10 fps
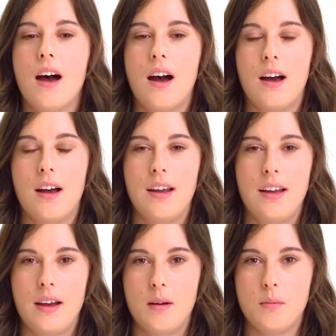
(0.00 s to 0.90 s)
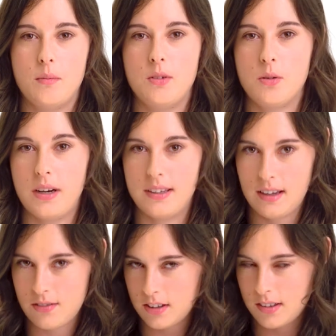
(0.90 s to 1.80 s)
I am
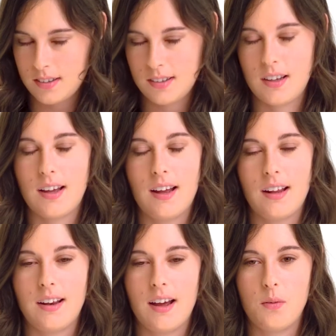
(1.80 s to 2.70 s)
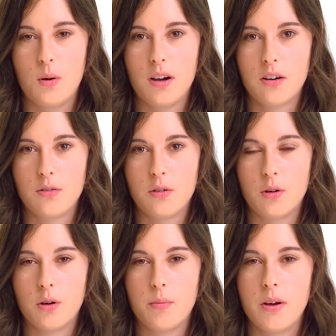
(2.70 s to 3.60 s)
27 and I work
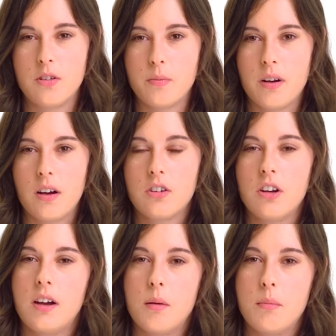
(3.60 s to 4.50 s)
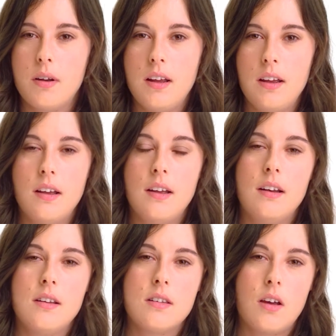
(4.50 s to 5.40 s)
for a post production company
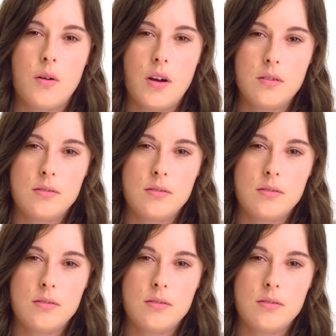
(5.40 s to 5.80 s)
in Soho.